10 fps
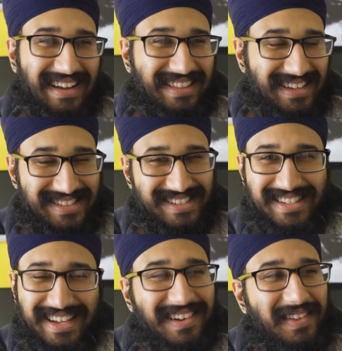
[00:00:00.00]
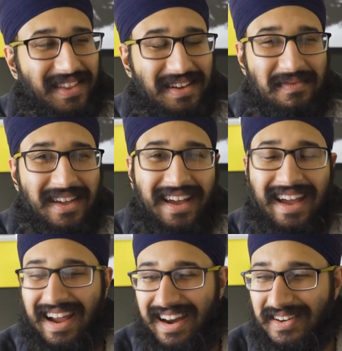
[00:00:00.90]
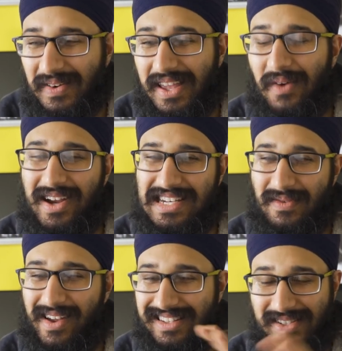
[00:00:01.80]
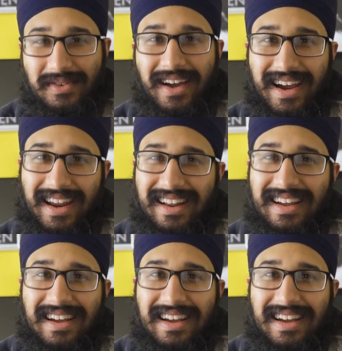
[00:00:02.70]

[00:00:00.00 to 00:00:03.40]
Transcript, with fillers: and then just kill them. And I don't get why she waited till night.